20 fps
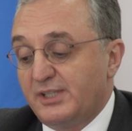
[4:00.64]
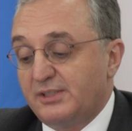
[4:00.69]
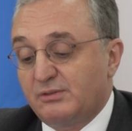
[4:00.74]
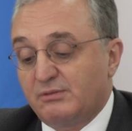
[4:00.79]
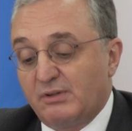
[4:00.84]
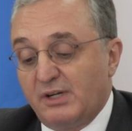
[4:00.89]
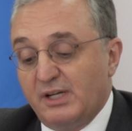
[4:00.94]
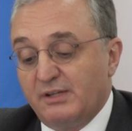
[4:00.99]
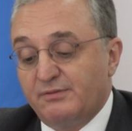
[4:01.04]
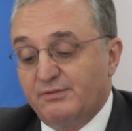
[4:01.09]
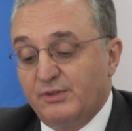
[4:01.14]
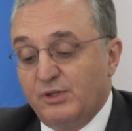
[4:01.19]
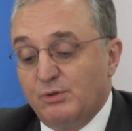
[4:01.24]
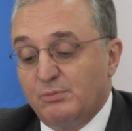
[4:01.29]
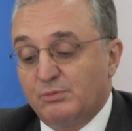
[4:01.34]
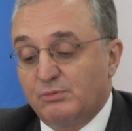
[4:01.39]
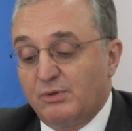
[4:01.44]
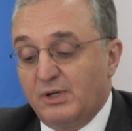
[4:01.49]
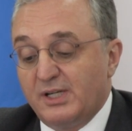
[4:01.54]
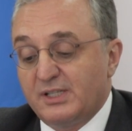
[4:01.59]
and grave
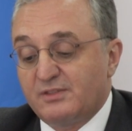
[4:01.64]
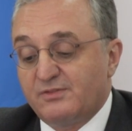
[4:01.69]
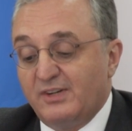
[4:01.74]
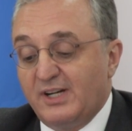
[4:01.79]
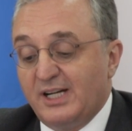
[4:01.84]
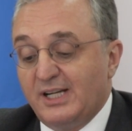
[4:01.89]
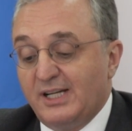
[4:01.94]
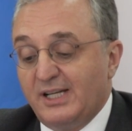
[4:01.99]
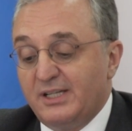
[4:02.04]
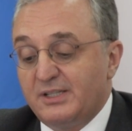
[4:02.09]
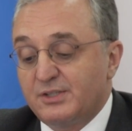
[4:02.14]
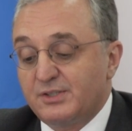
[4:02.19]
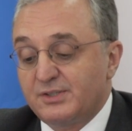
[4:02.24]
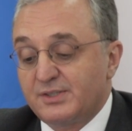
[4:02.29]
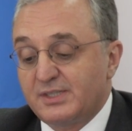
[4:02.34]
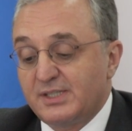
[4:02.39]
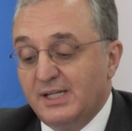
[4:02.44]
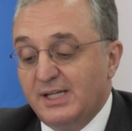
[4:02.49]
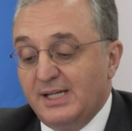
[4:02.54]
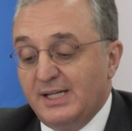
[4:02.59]
human rights
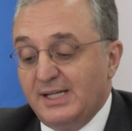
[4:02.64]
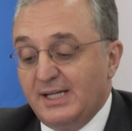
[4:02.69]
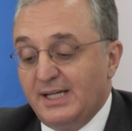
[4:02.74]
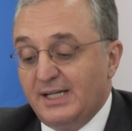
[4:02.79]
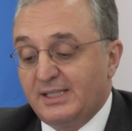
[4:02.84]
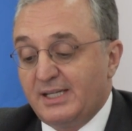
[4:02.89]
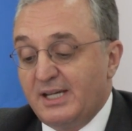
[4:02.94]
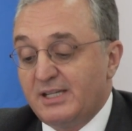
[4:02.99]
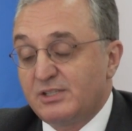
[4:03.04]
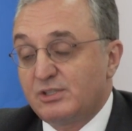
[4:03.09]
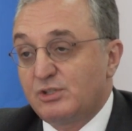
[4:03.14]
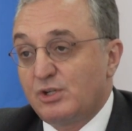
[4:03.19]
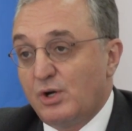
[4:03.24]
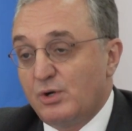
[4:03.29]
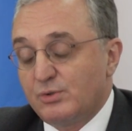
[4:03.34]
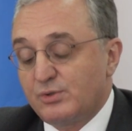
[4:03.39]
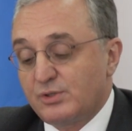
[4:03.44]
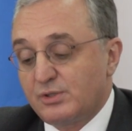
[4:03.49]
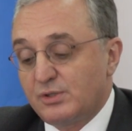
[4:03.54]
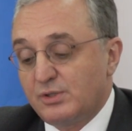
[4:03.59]
violations against
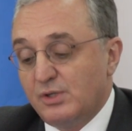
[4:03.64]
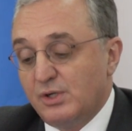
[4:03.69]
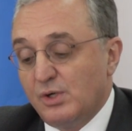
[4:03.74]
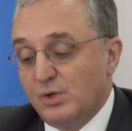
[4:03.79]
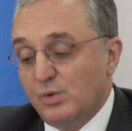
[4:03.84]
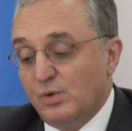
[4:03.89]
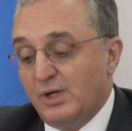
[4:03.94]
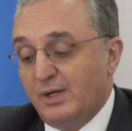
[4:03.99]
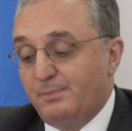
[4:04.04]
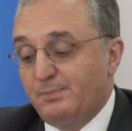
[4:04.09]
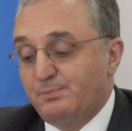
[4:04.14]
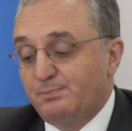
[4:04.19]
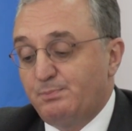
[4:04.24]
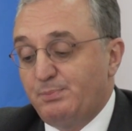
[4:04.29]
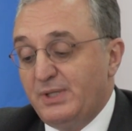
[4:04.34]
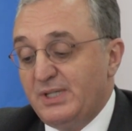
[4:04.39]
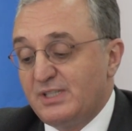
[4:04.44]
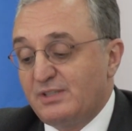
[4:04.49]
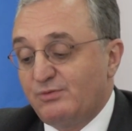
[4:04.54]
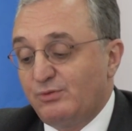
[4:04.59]
those who are
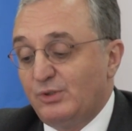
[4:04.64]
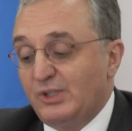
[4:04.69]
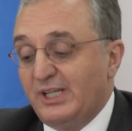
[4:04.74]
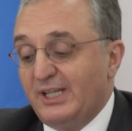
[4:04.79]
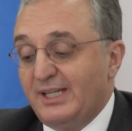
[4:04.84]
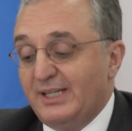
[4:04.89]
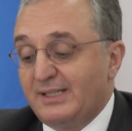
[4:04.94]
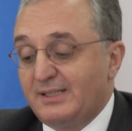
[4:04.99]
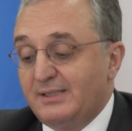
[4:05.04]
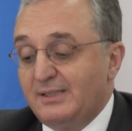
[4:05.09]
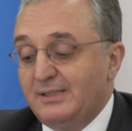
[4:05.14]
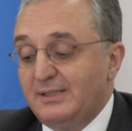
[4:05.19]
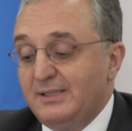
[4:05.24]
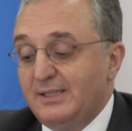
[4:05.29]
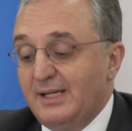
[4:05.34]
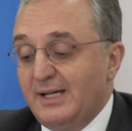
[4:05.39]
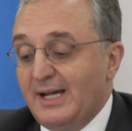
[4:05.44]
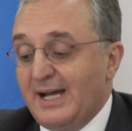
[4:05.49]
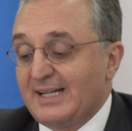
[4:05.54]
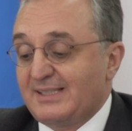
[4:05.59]
peacefully
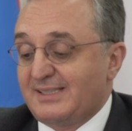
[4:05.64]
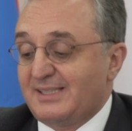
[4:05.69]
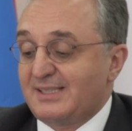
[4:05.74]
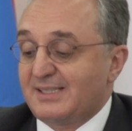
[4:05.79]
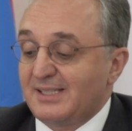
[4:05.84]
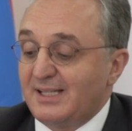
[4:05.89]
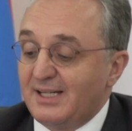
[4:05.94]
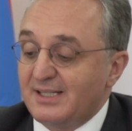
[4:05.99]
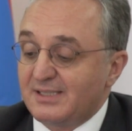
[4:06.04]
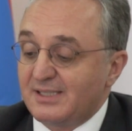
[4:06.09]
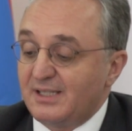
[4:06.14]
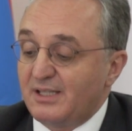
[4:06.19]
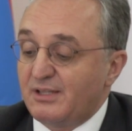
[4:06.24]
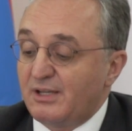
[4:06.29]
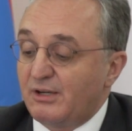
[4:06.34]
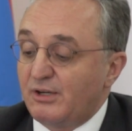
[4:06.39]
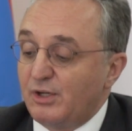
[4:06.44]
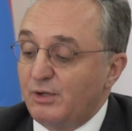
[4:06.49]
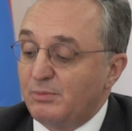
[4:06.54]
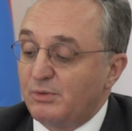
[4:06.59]
exercising
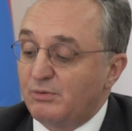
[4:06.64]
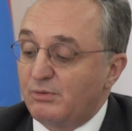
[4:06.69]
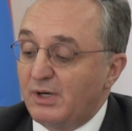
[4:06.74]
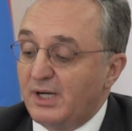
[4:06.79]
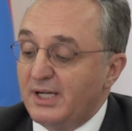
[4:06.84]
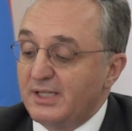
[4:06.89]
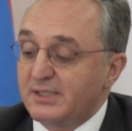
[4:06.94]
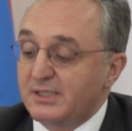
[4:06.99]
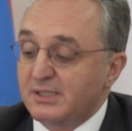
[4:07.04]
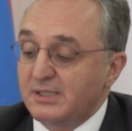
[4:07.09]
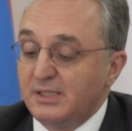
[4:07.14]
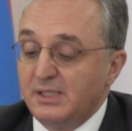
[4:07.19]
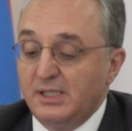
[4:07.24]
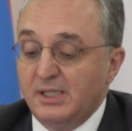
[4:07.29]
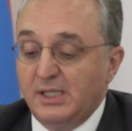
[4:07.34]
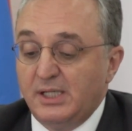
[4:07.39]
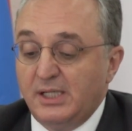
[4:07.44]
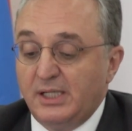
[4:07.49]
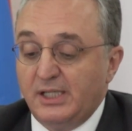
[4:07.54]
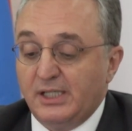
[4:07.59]
their human rights,
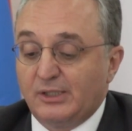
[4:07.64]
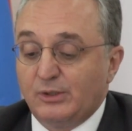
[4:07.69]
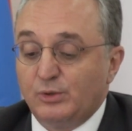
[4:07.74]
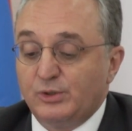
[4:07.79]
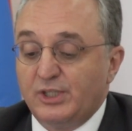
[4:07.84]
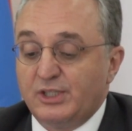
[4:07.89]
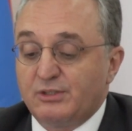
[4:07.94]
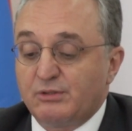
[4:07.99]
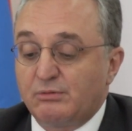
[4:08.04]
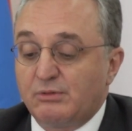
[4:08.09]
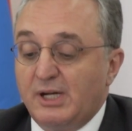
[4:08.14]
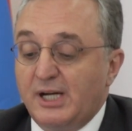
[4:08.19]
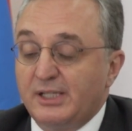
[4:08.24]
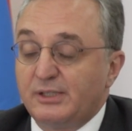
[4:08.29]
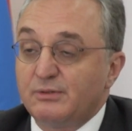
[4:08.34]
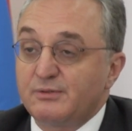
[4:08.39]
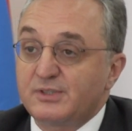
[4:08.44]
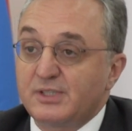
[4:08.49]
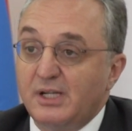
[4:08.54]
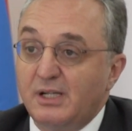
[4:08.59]
including the
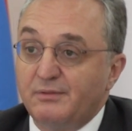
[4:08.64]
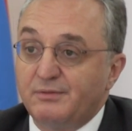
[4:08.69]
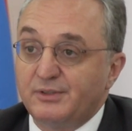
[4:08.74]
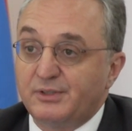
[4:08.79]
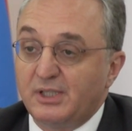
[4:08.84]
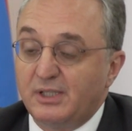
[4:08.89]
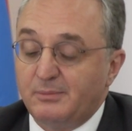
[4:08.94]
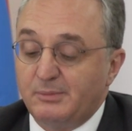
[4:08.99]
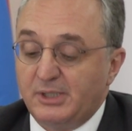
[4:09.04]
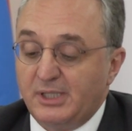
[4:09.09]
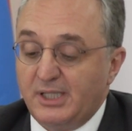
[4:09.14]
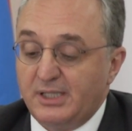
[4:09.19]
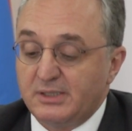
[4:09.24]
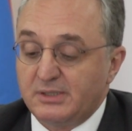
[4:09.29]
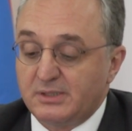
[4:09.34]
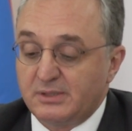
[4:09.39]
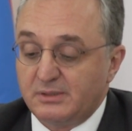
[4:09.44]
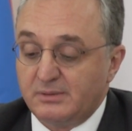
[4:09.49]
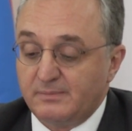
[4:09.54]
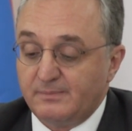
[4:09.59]
right of
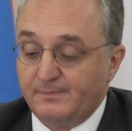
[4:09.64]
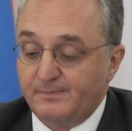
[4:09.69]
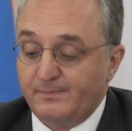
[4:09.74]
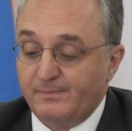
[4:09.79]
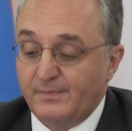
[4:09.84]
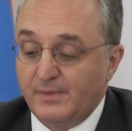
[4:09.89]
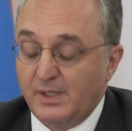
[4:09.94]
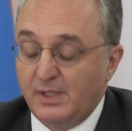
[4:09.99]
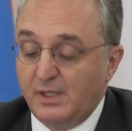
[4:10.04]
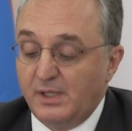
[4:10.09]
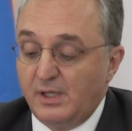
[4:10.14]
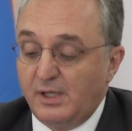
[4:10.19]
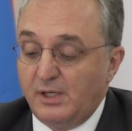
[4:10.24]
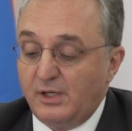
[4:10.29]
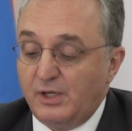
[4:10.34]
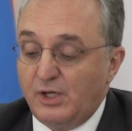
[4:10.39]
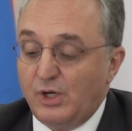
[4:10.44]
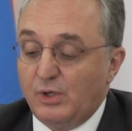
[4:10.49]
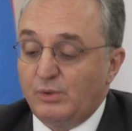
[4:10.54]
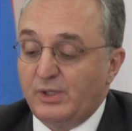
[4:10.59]
self-determination.
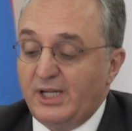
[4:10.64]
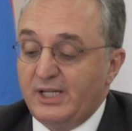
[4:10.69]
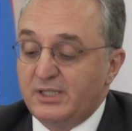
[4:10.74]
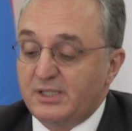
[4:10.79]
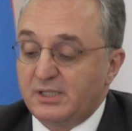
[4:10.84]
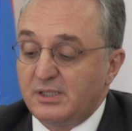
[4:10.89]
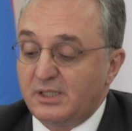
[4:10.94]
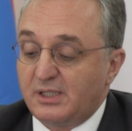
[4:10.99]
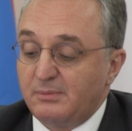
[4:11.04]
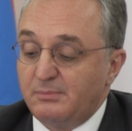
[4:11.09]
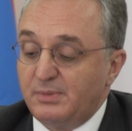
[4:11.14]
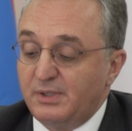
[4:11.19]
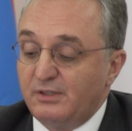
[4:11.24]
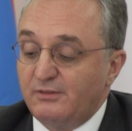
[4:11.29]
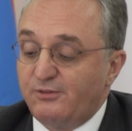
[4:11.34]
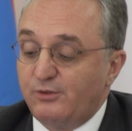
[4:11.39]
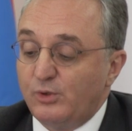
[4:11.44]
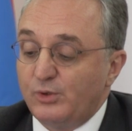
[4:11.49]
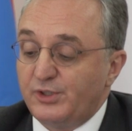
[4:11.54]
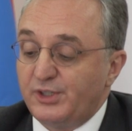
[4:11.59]
No nation can be
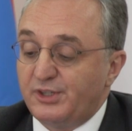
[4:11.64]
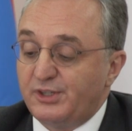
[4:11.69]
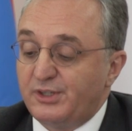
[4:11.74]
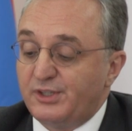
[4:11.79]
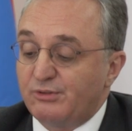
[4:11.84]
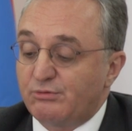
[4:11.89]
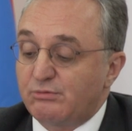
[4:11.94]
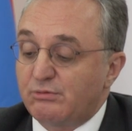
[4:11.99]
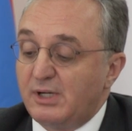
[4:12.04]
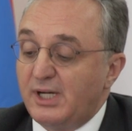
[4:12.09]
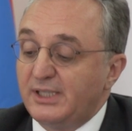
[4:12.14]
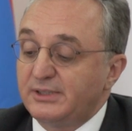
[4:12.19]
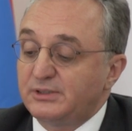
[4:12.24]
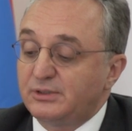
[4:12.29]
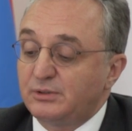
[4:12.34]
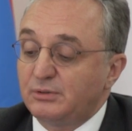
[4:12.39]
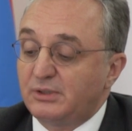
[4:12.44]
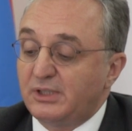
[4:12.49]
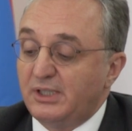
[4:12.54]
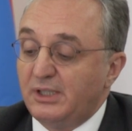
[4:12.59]
afforded the right
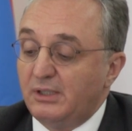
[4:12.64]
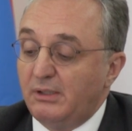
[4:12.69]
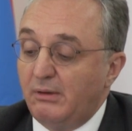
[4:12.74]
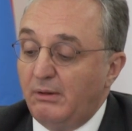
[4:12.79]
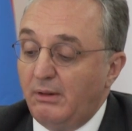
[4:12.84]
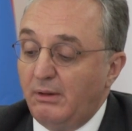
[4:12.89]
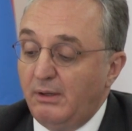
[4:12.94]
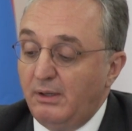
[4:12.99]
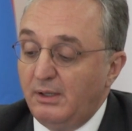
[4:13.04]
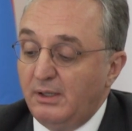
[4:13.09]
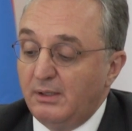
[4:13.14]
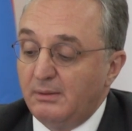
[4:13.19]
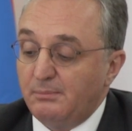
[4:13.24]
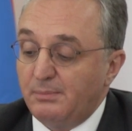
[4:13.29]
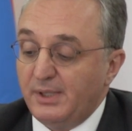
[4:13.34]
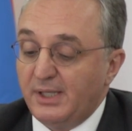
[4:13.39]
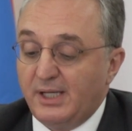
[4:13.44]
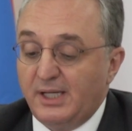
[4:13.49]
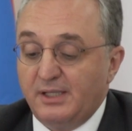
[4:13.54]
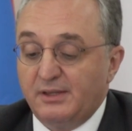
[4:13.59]
to kill
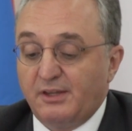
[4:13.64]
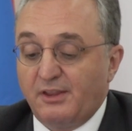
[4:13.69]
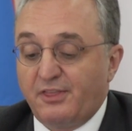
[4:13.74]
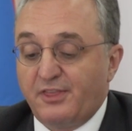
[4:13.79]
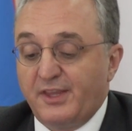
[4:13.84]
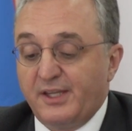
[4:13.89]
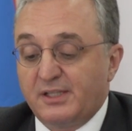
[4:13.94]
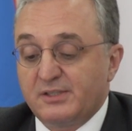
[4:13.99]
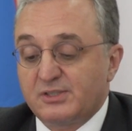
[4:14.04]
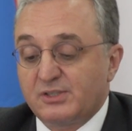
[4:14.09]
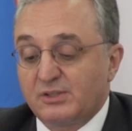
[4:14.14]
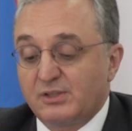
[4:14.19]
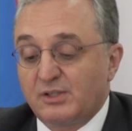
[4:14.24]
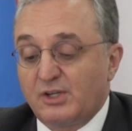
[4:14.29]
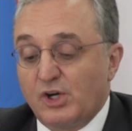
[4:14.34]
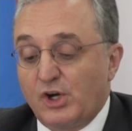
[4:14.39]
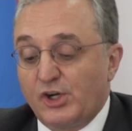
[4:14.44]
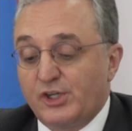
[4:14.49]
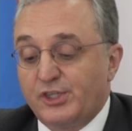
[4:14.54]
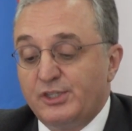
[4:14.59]
behind the thick
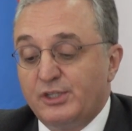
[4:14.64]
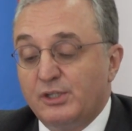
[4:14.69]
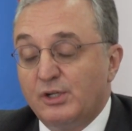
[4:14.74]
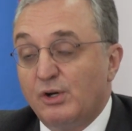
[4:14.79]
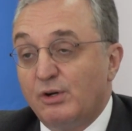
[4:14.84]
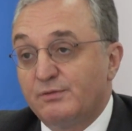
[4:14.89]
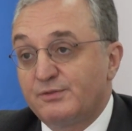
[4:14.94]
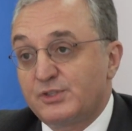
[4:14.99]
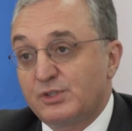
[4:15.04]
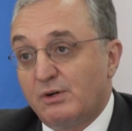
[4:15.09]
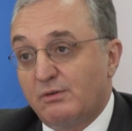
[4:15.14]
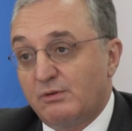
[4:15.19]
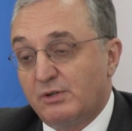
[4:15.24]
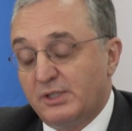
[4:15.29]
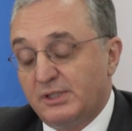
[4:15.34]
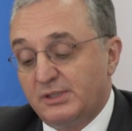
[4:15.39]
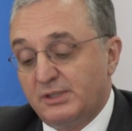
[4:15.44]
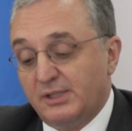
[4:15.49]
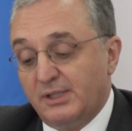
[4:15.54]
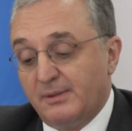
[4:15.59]
curtain of
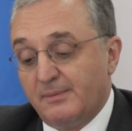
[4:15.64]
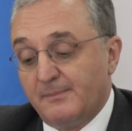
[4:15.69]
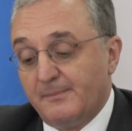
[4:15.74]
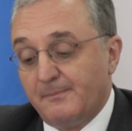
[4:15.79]
sovereignty.